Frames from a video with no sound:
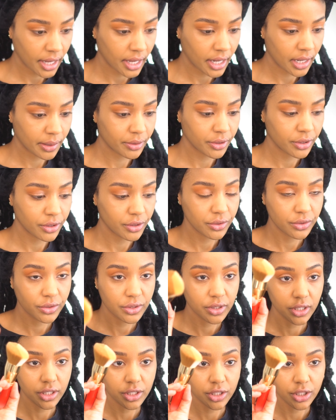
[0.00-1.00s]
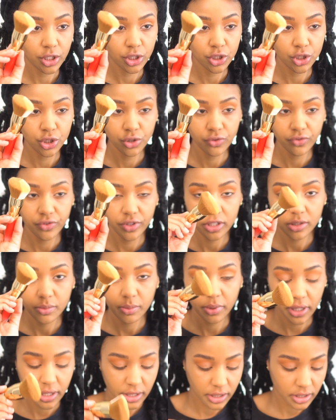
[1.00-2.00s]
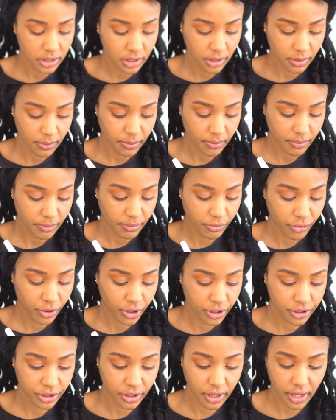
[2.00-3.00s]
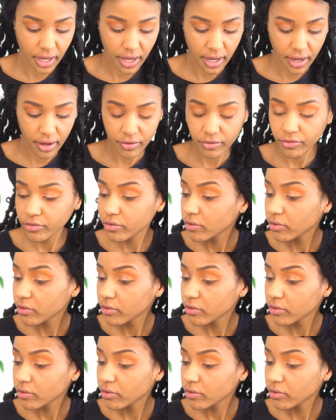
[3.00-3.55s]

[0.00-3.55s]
and I'm gonna use this Juvia's Place brush that I have.